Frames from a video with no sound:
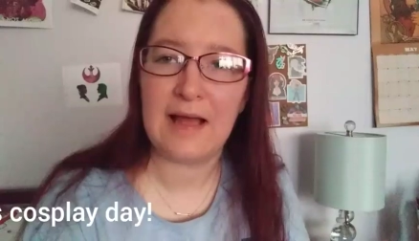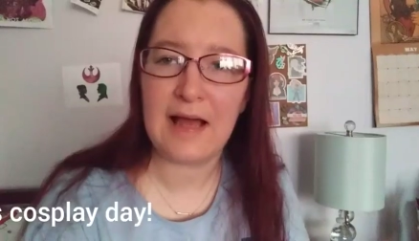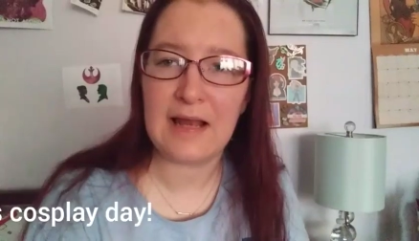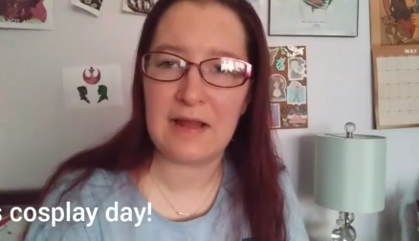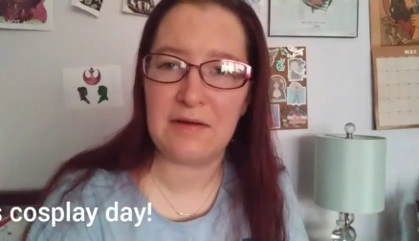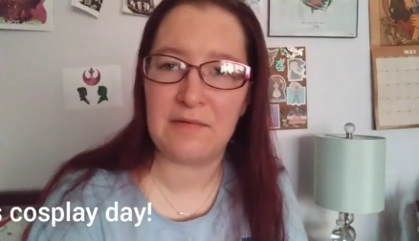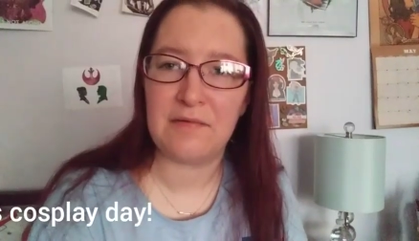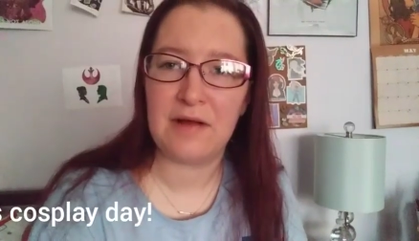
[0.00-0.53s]

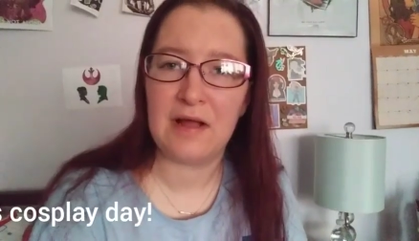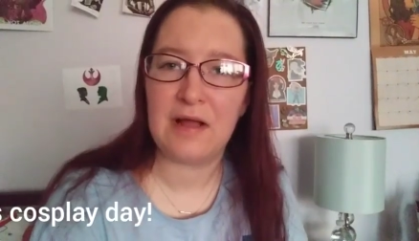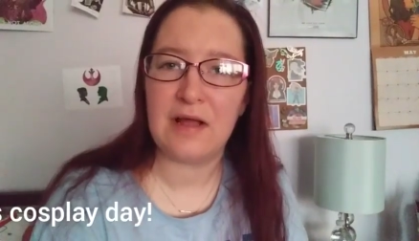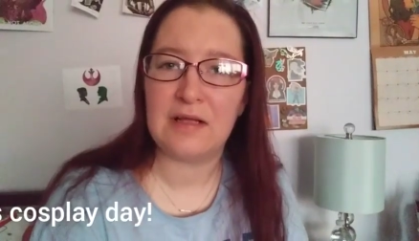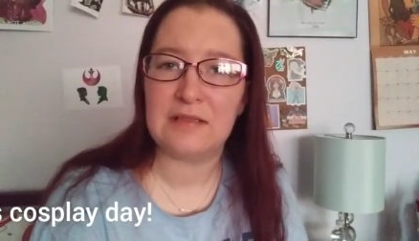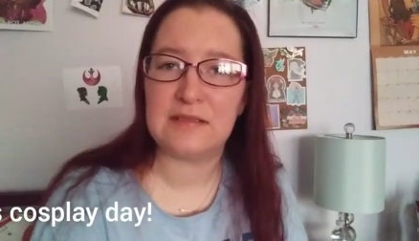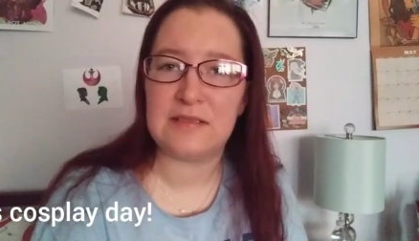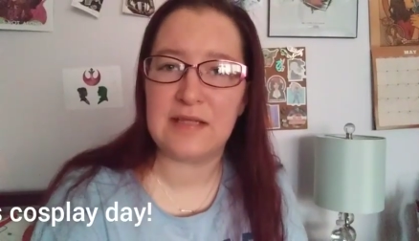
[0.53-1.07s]
Hello.
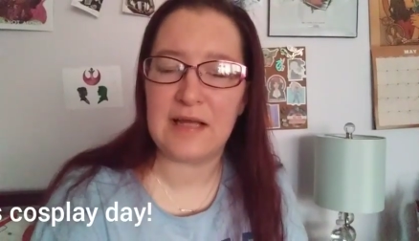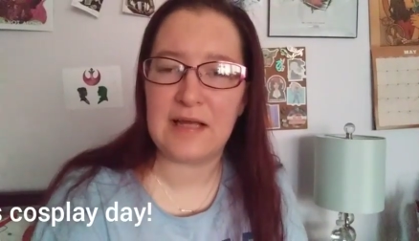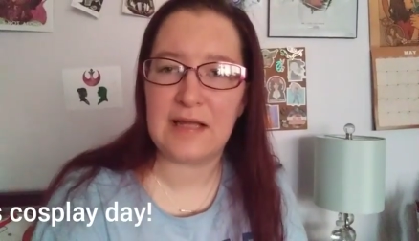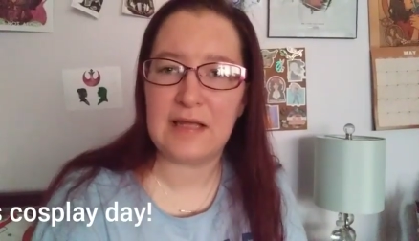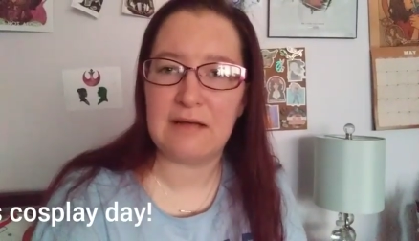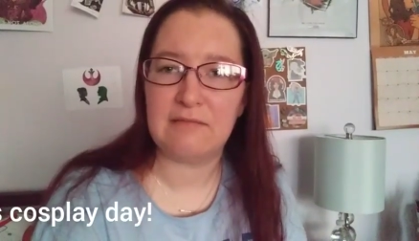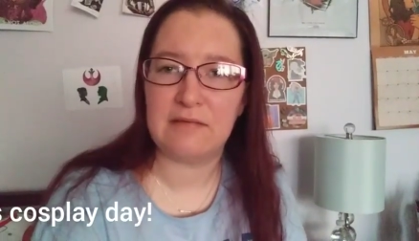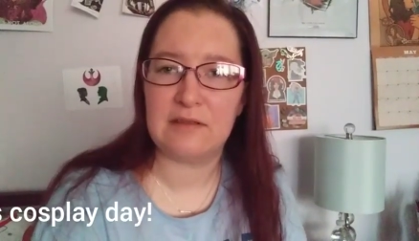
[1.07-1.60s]
Today
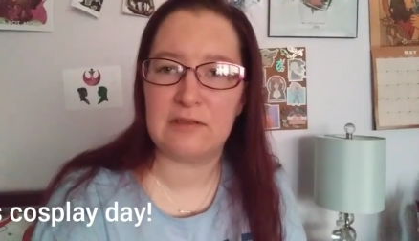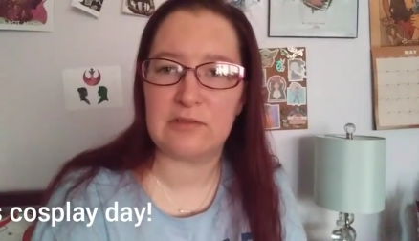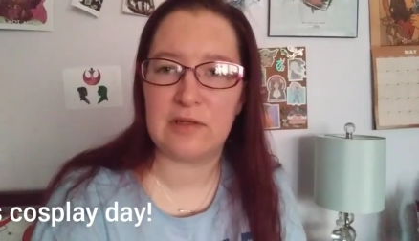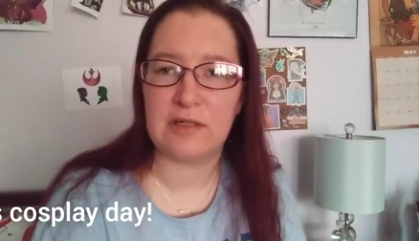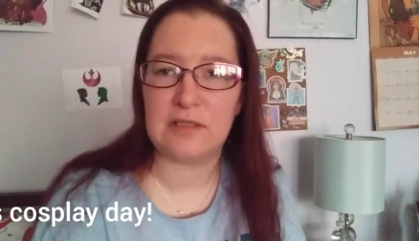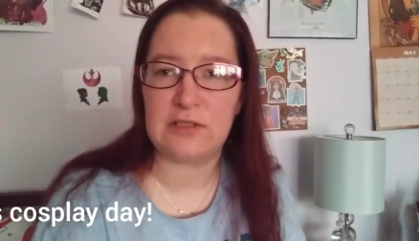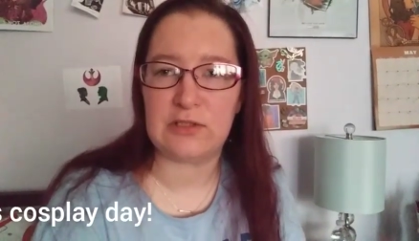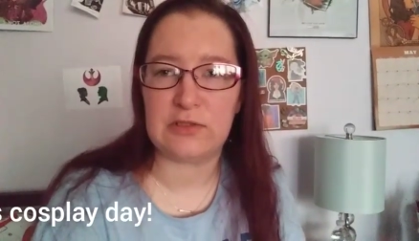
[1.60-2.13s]
I'm going to
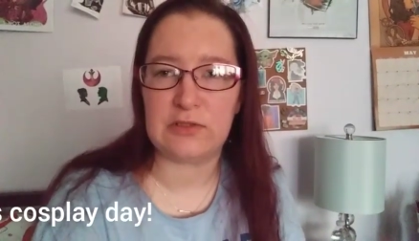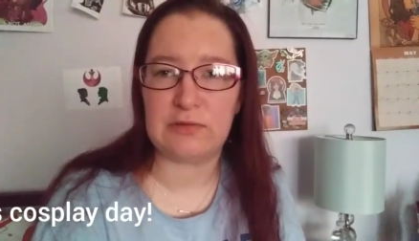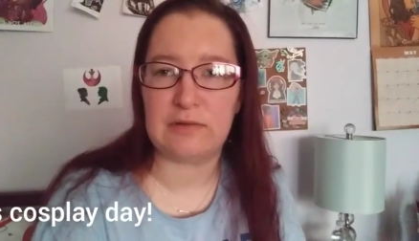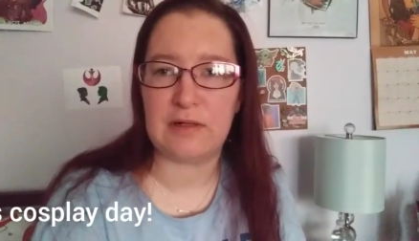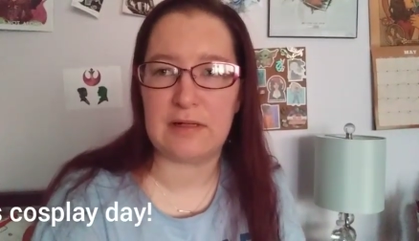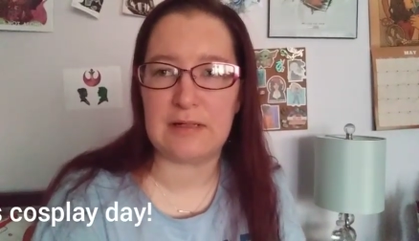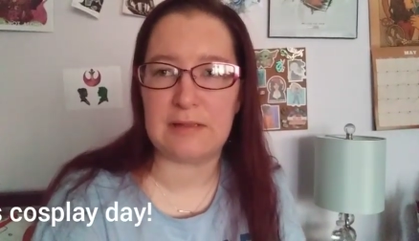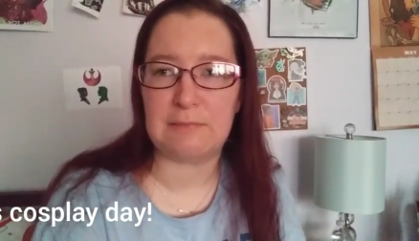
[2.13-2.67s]
try to do
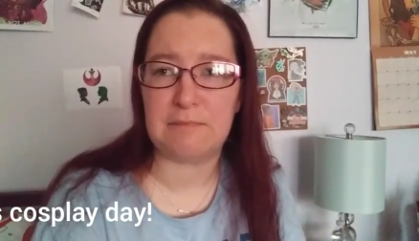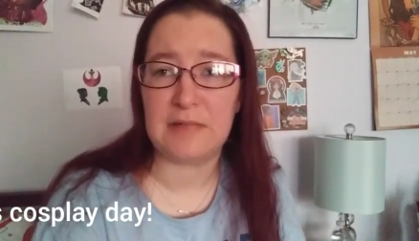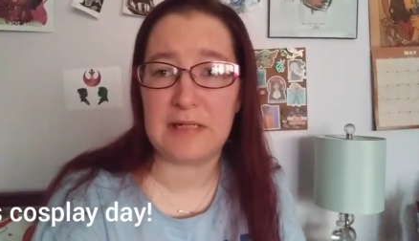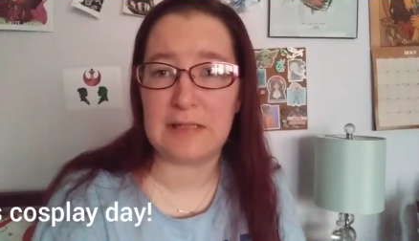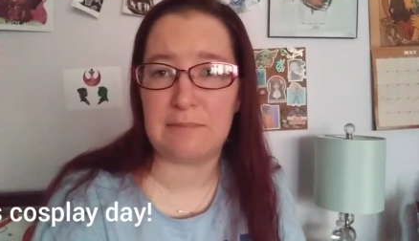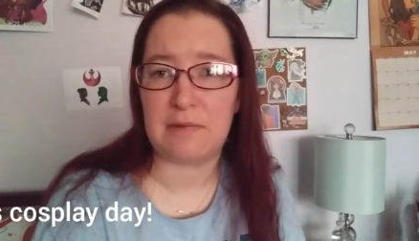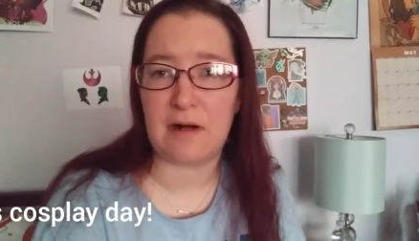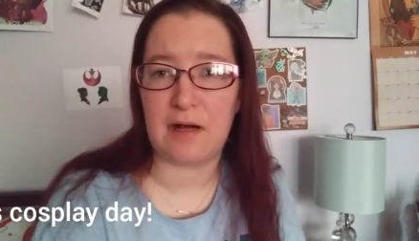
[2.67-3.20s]
a
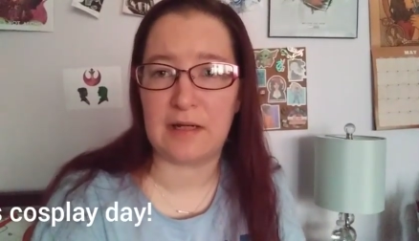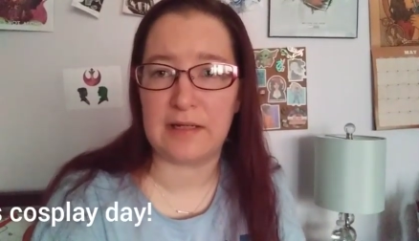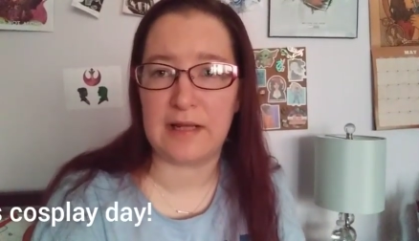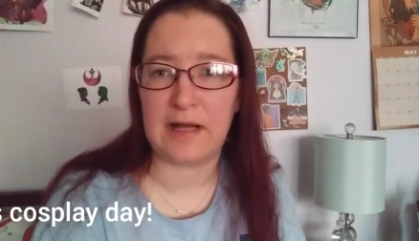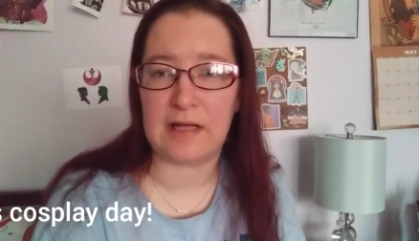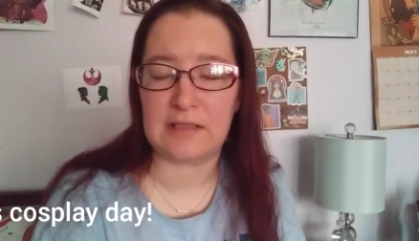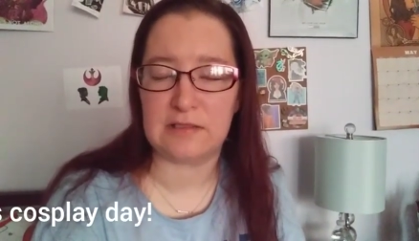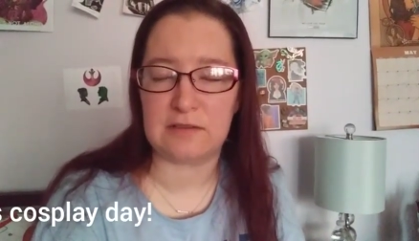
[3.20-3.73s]
mini
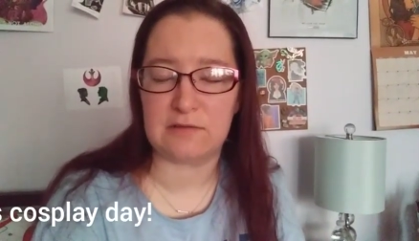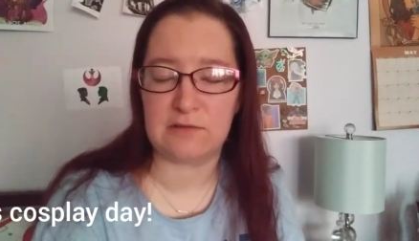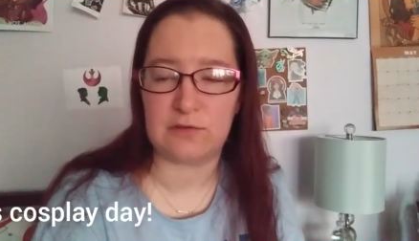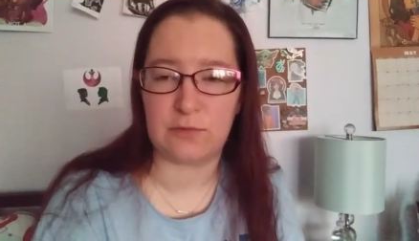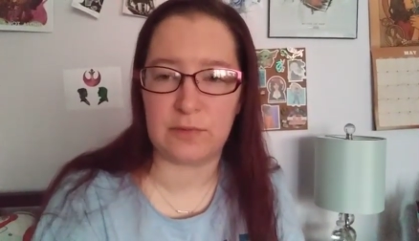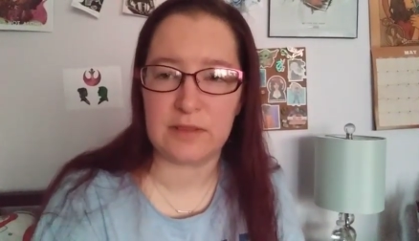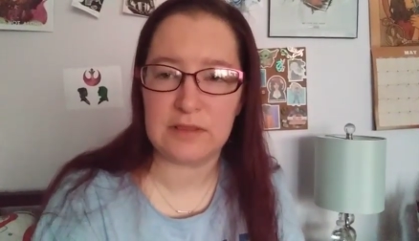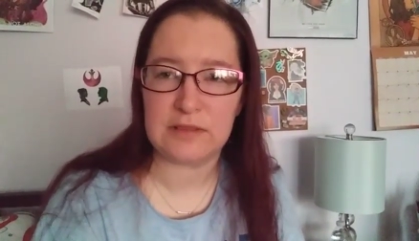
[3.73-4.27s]
podcast of
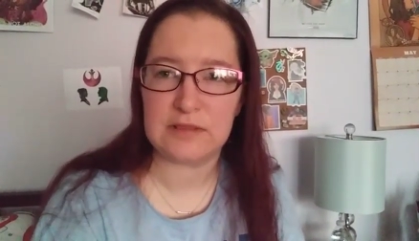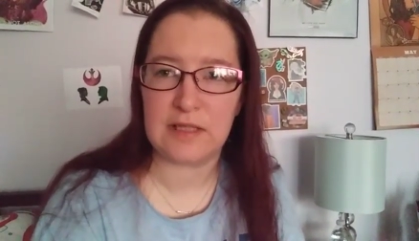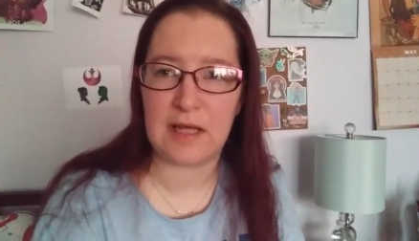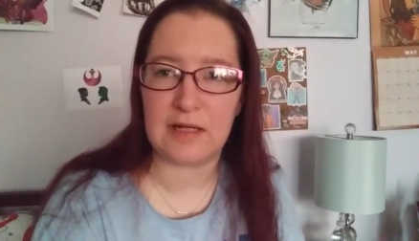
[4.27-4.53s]
sorts,